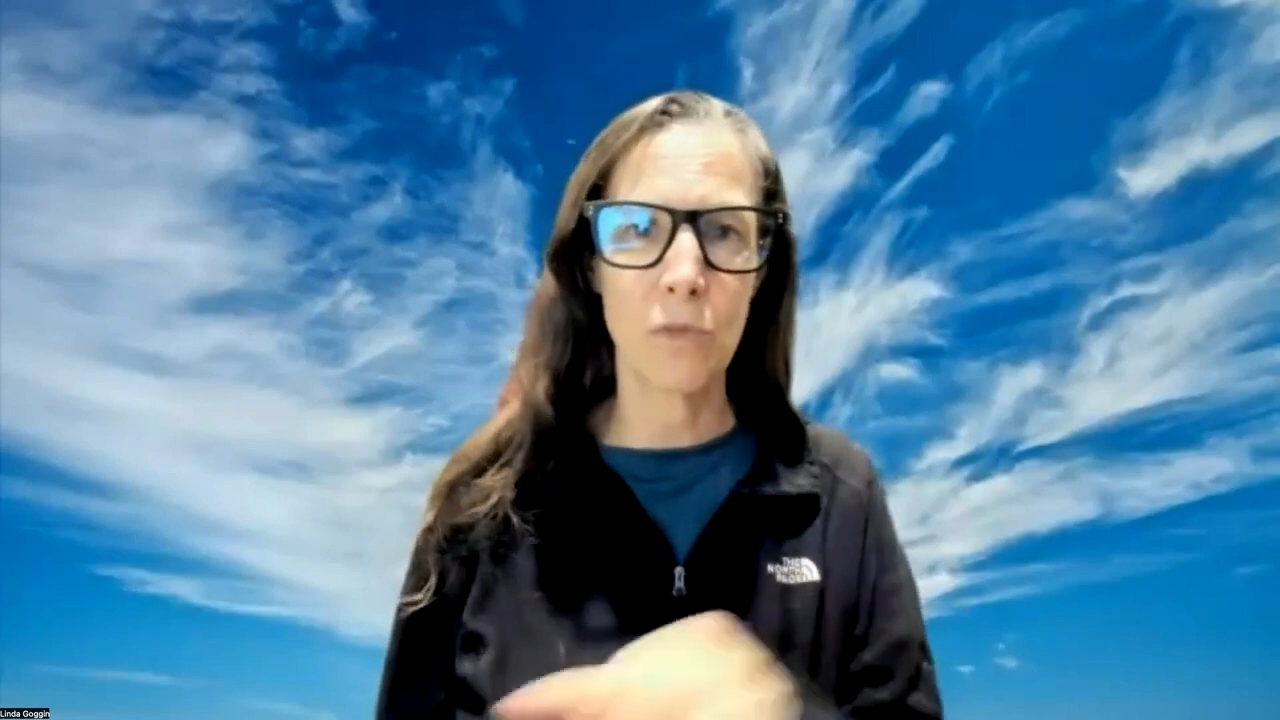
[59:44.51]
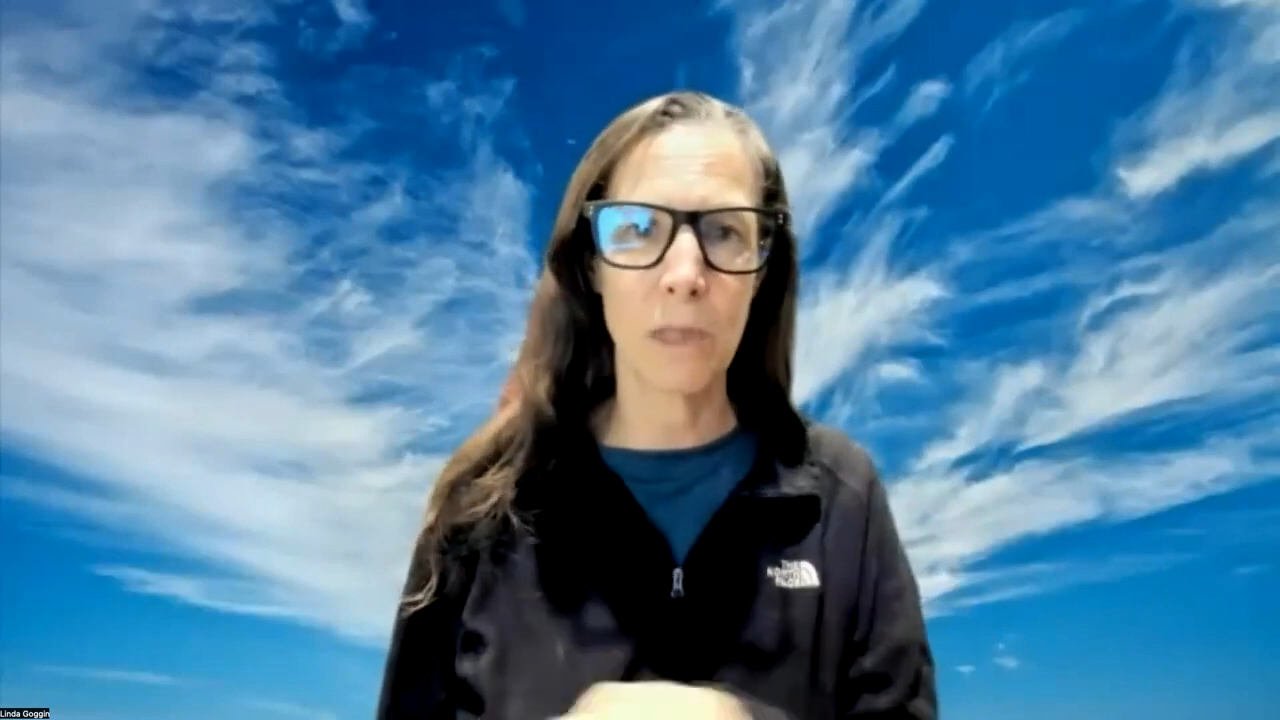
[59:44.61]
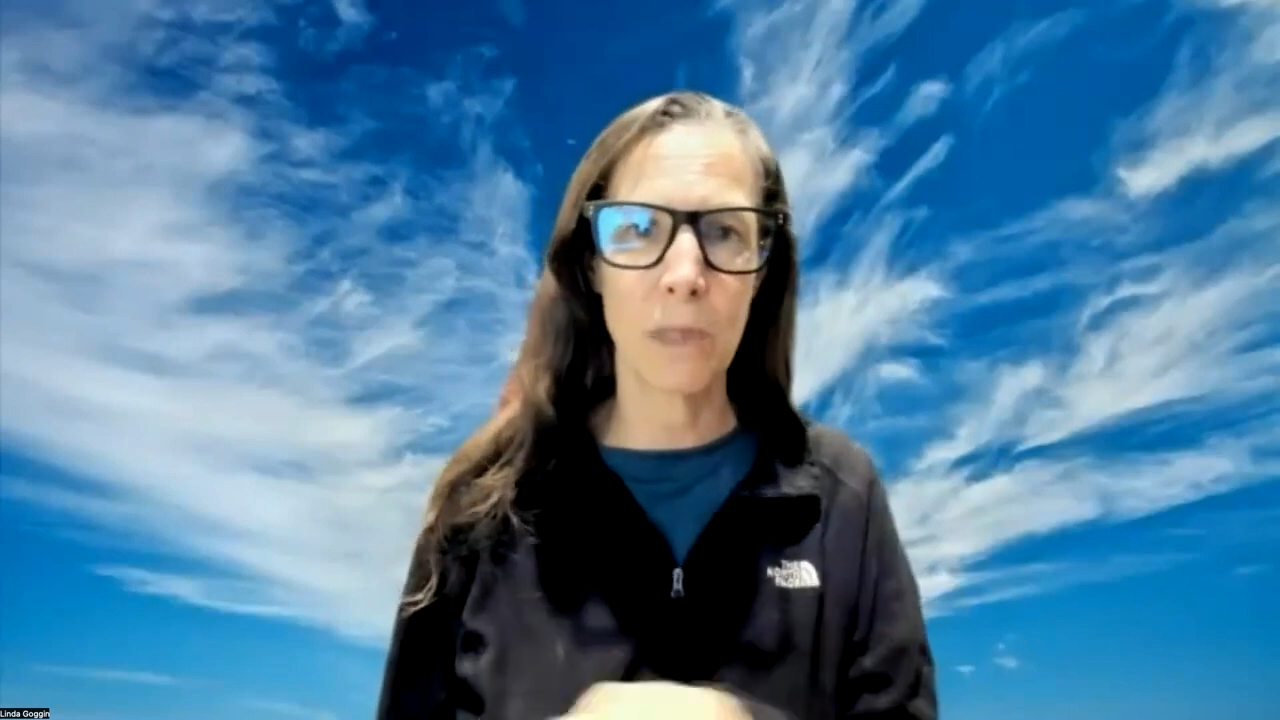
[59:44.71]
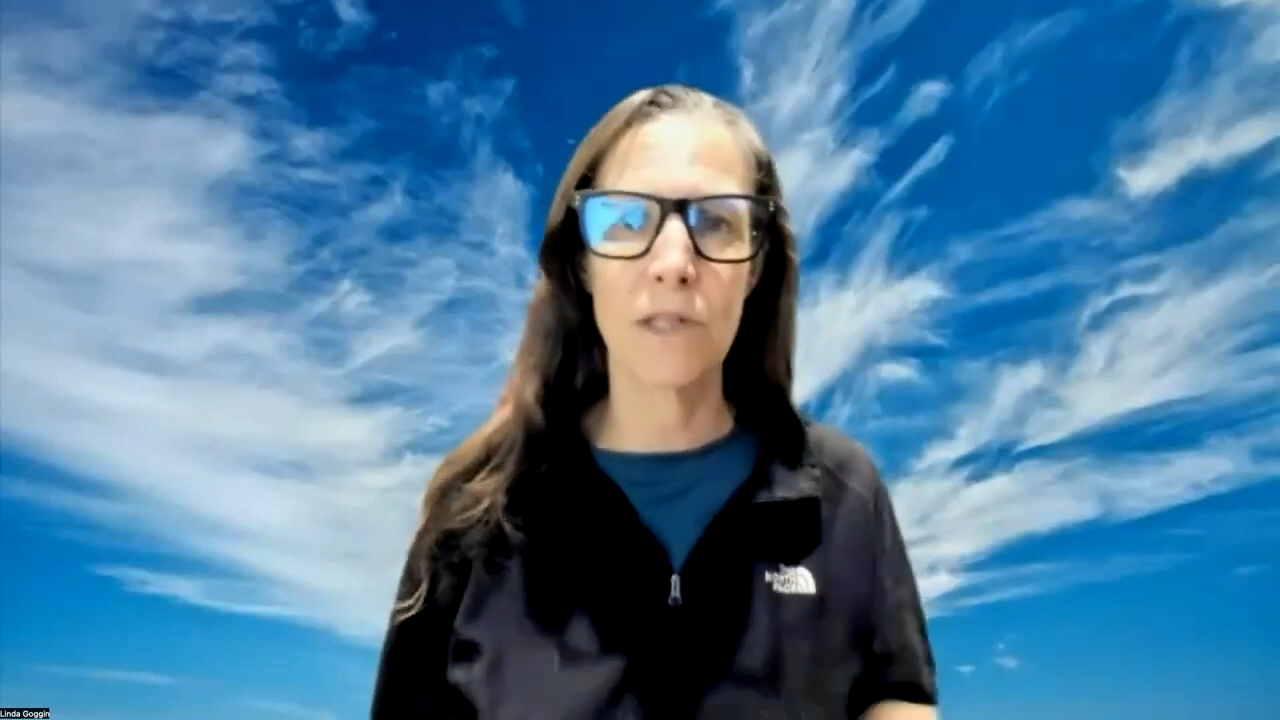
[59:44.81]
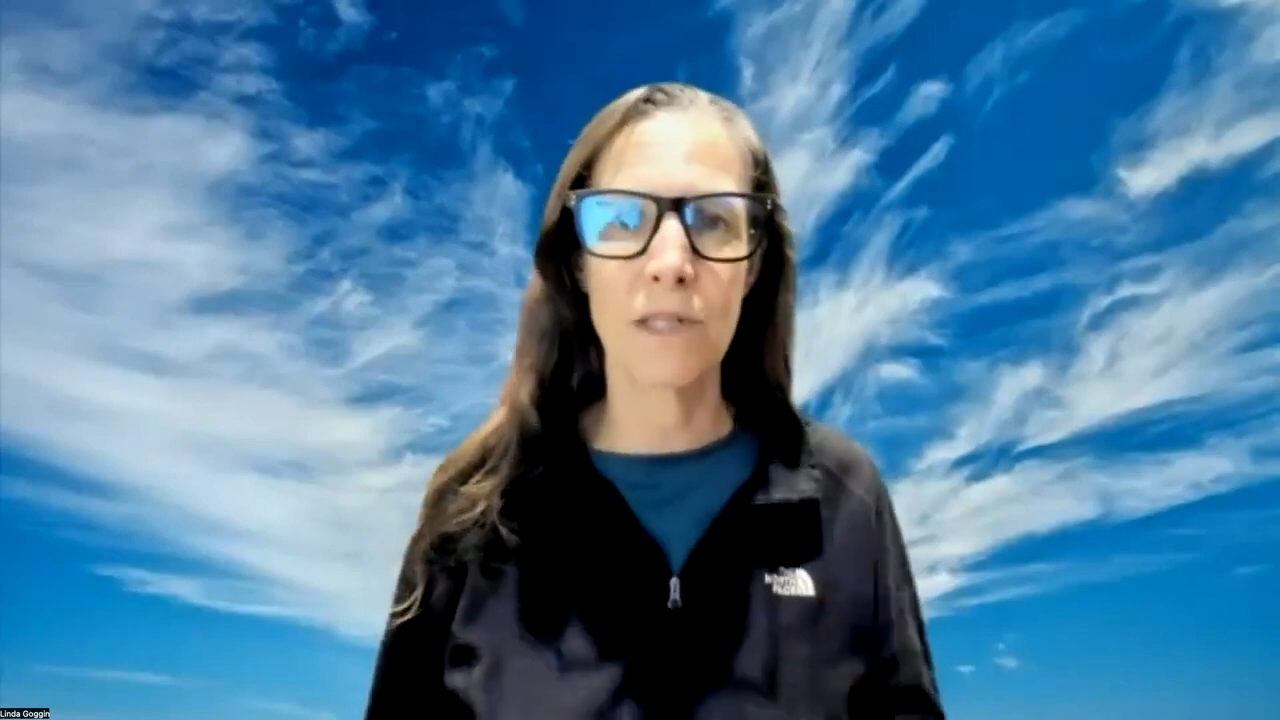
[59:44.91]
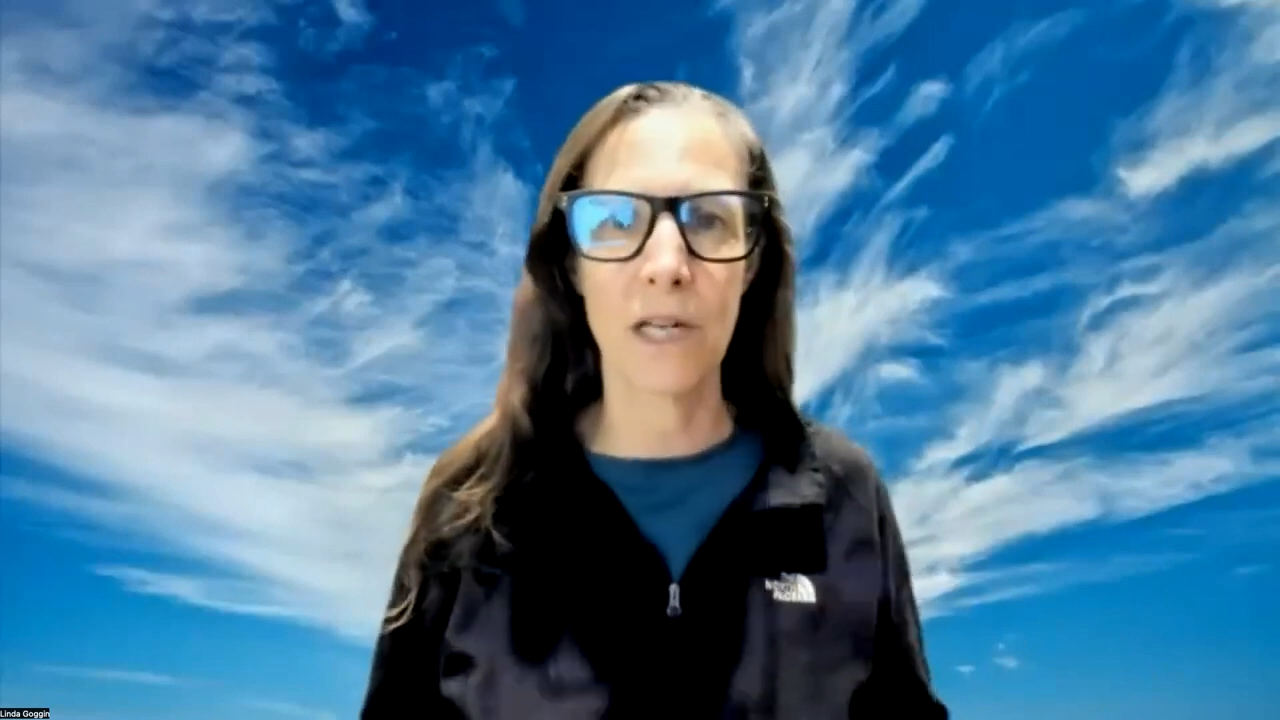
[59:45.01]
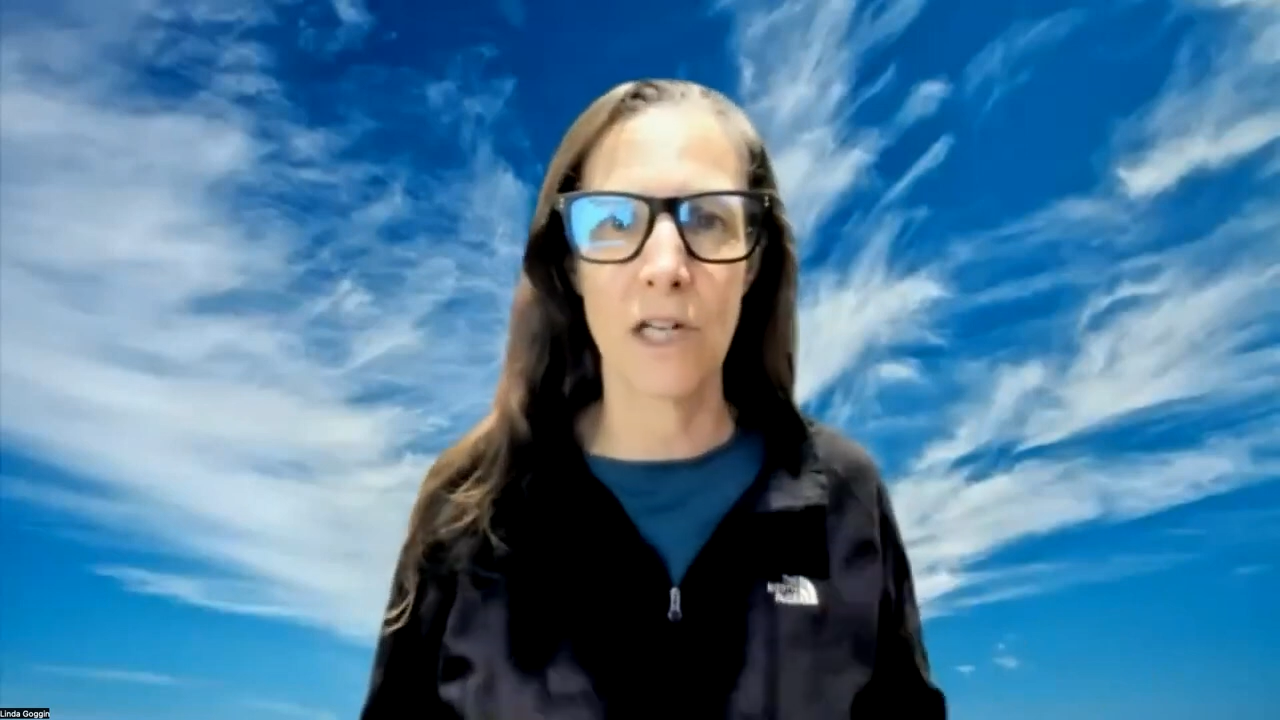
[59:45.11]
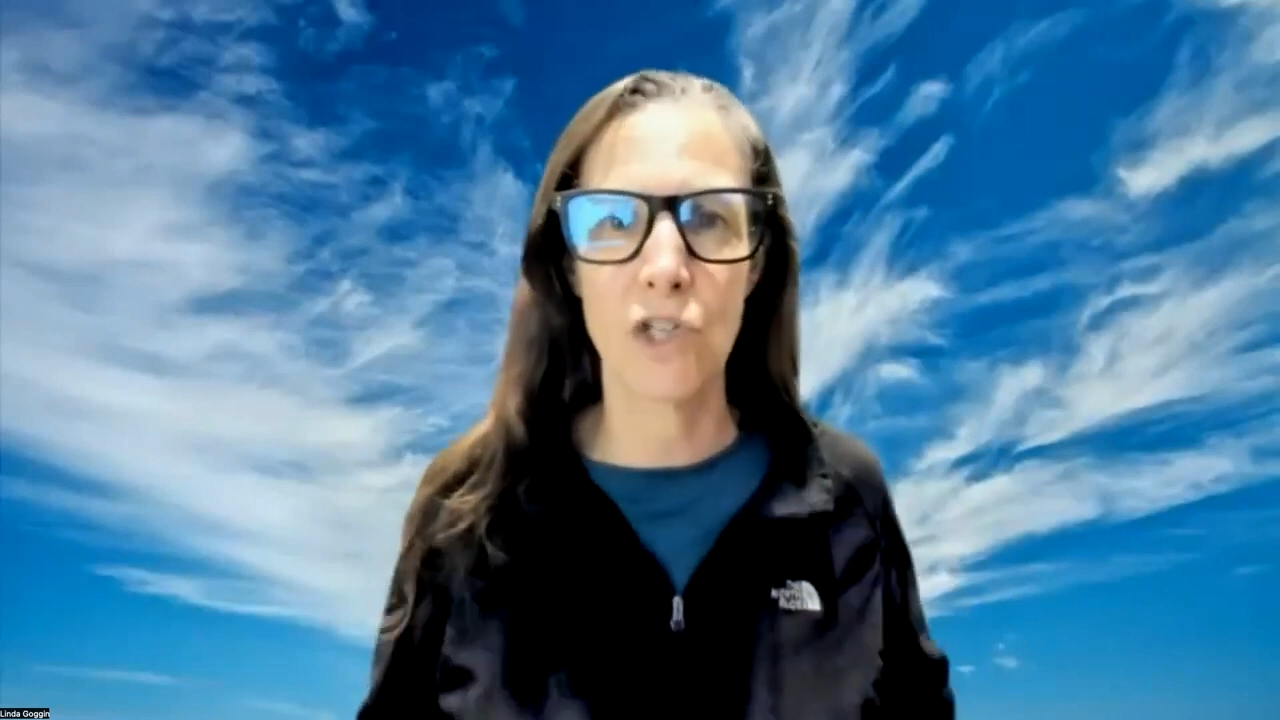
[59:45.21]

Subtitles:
been studies